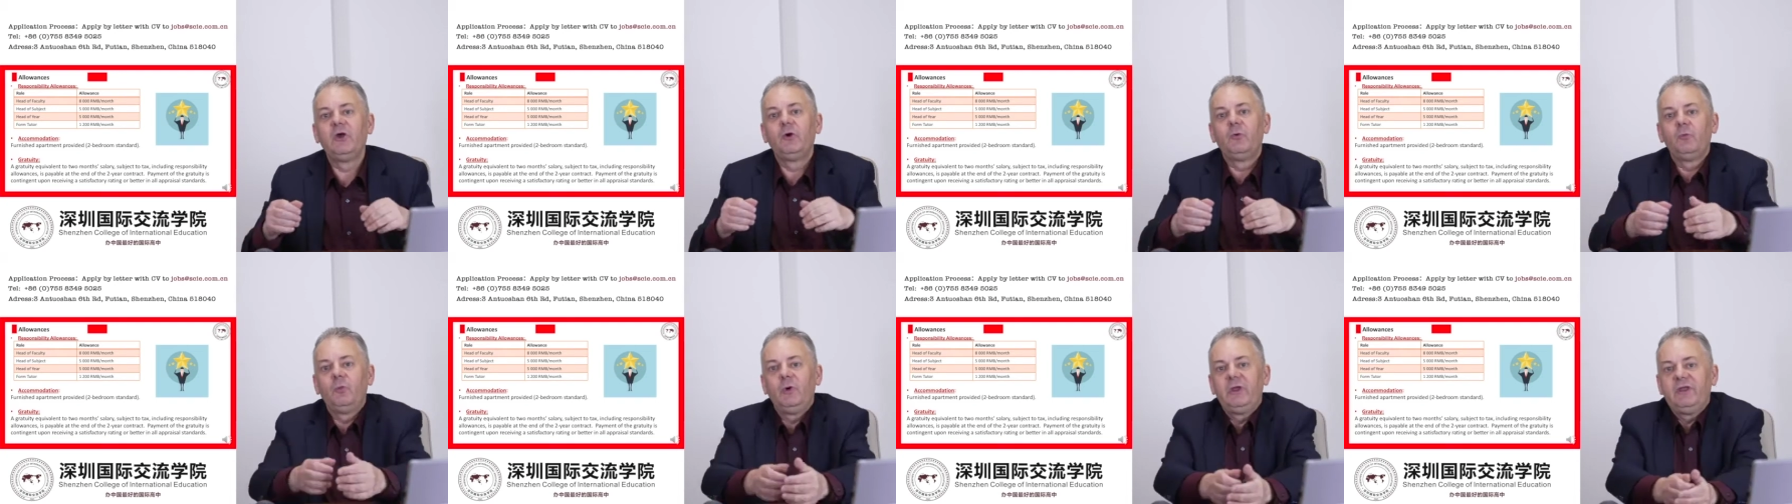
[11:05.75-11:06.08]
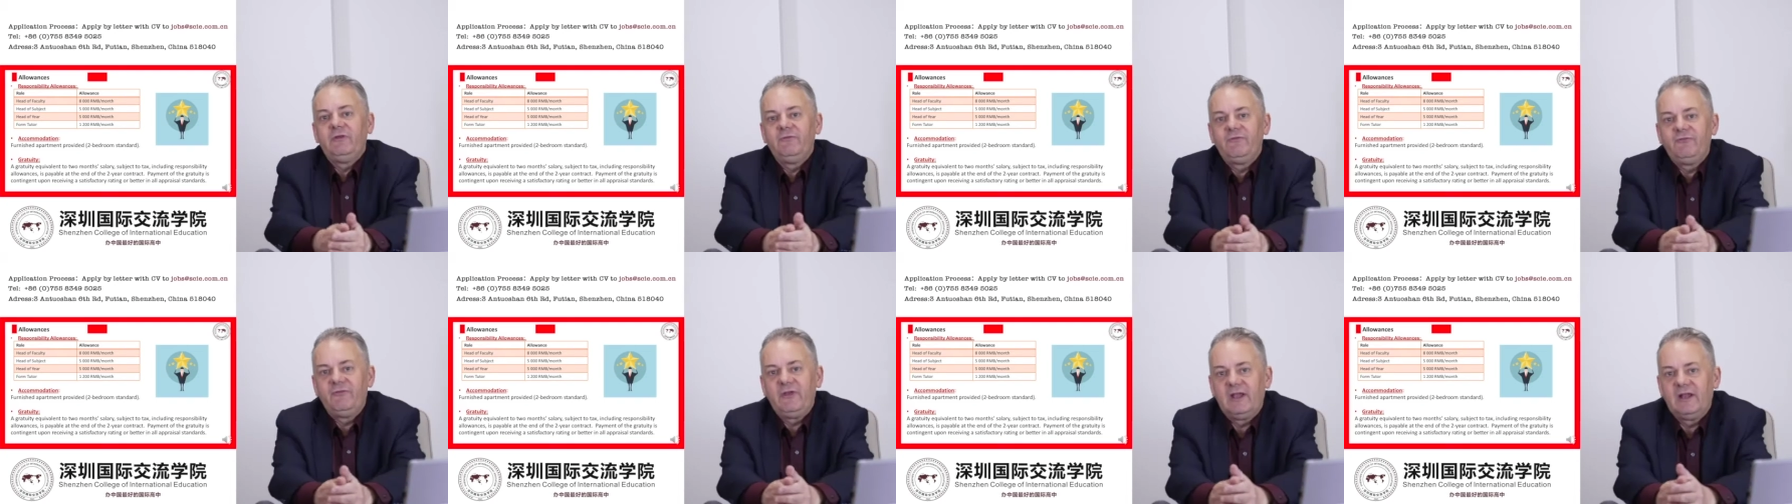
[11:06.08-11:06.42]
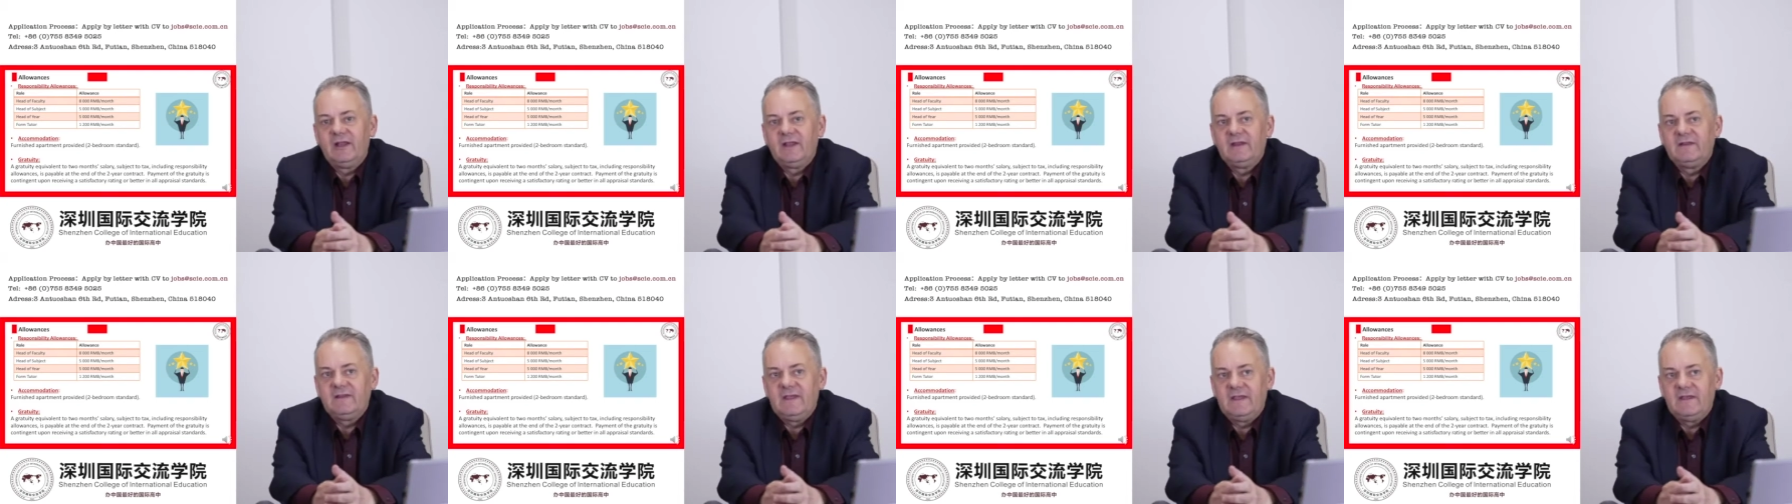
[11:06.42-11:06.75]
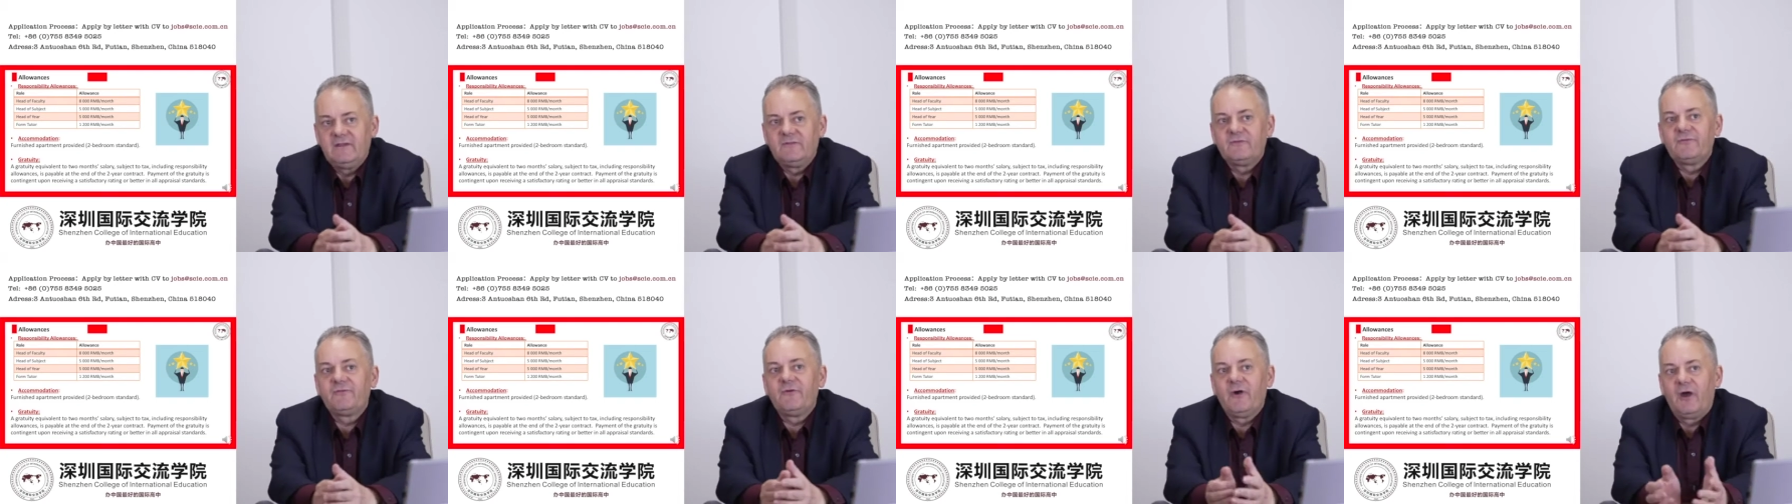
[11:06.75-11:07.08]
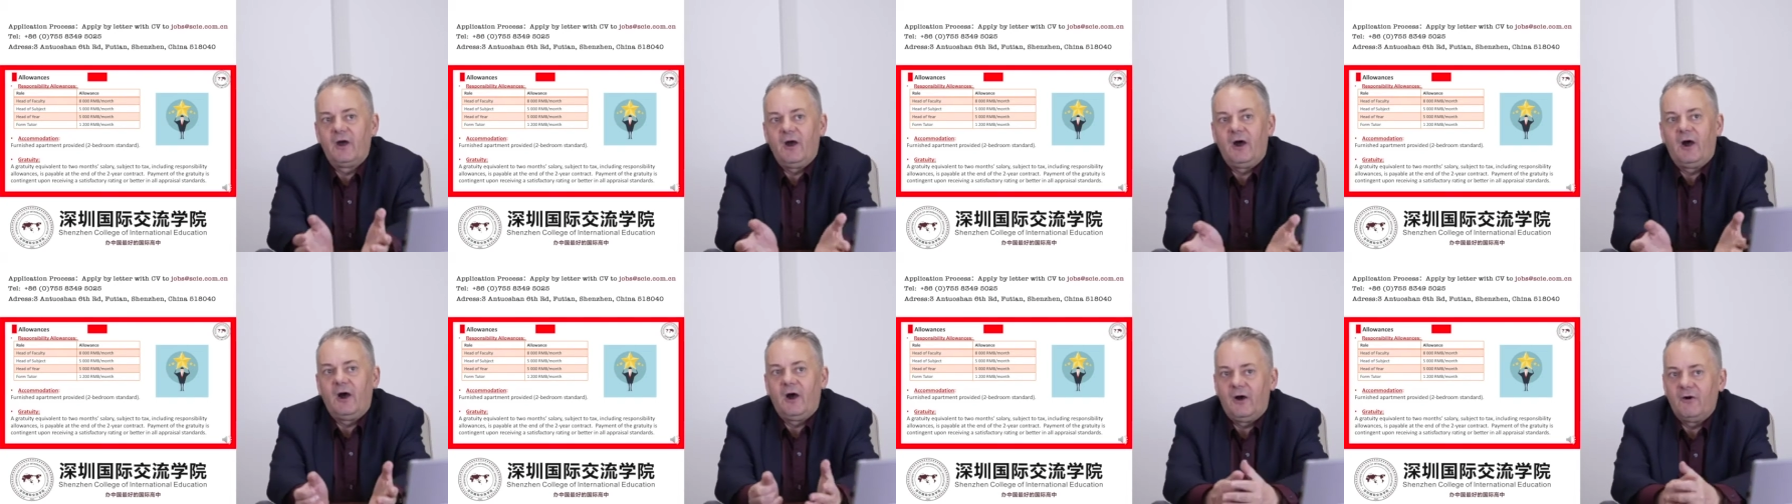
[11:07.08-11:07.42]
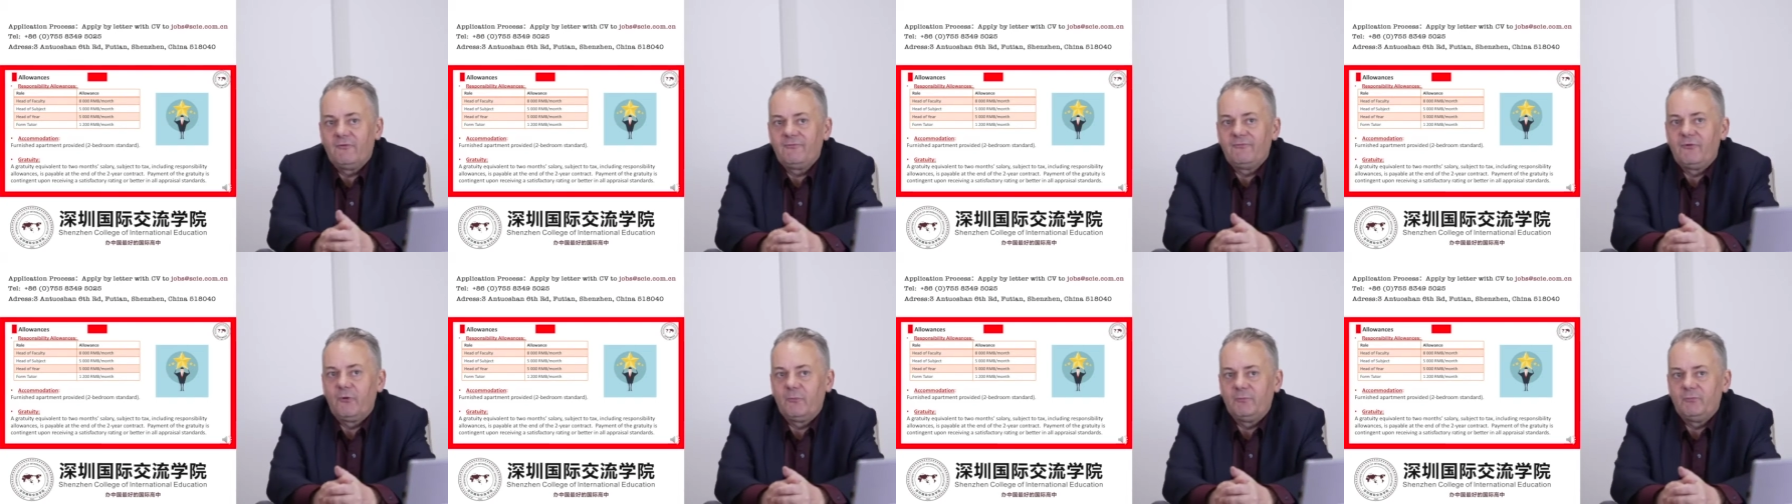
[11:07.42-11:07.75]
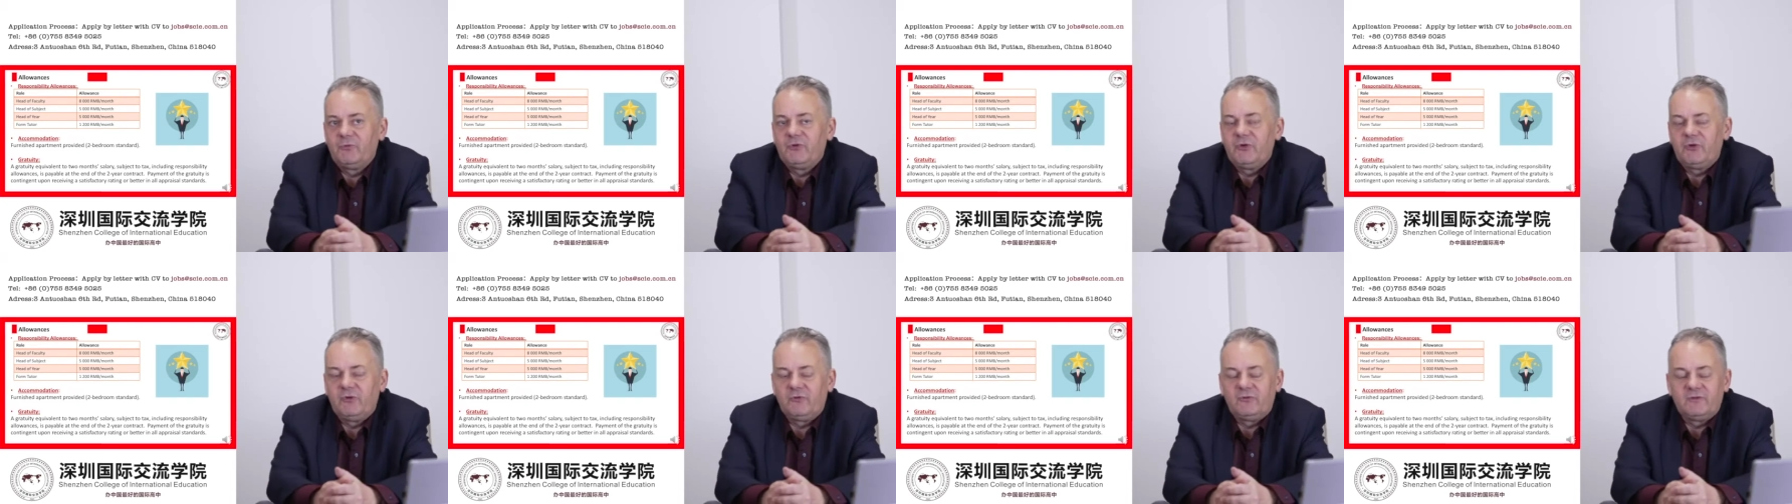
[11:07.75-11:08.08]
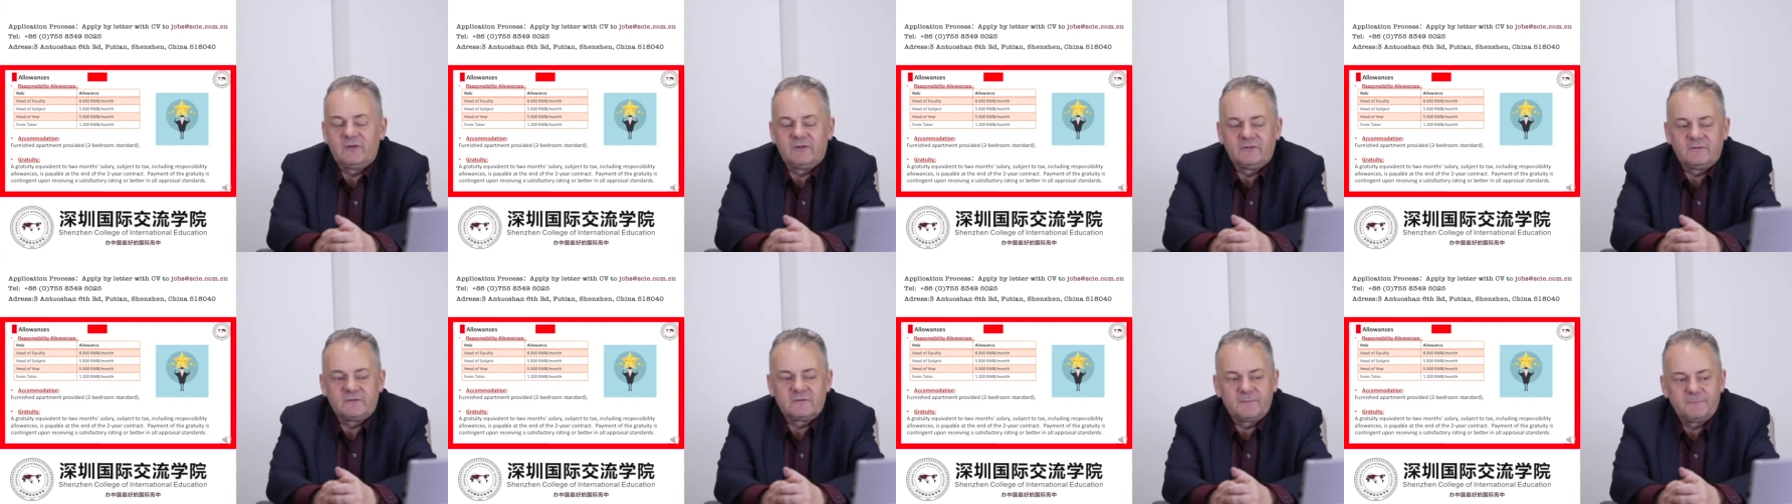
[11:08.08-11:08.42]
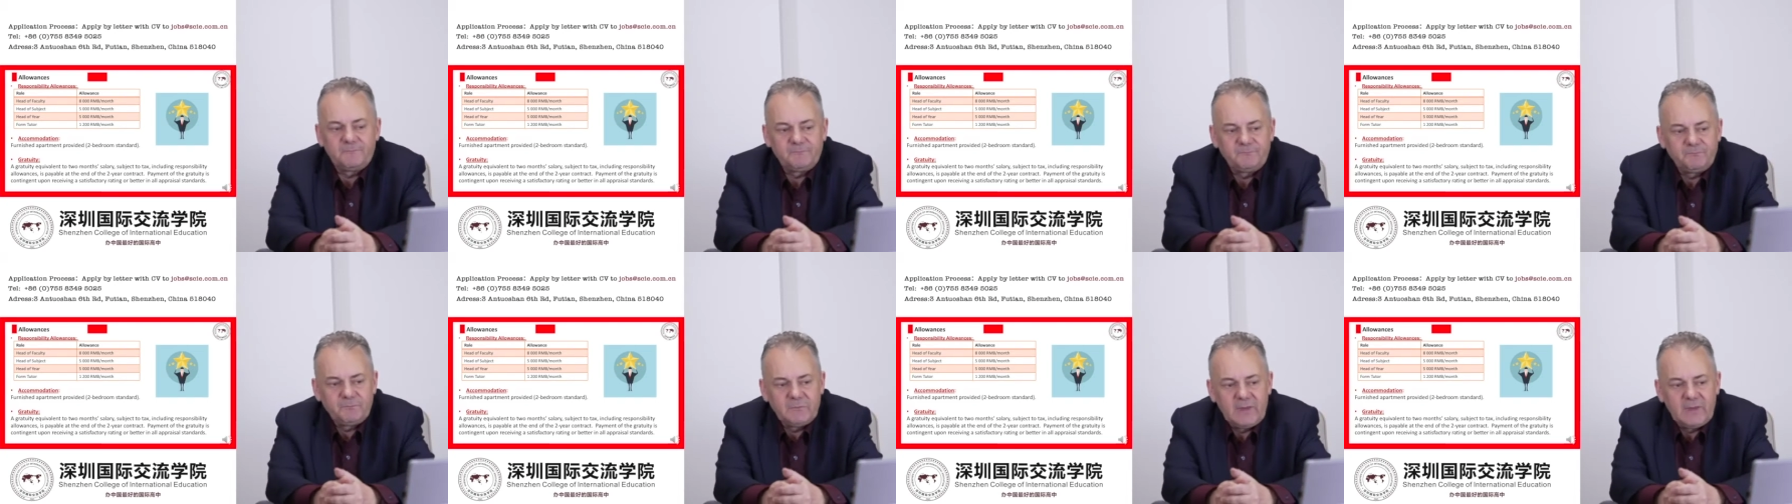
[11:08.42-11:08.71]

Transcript: we feel it is for our form tutors.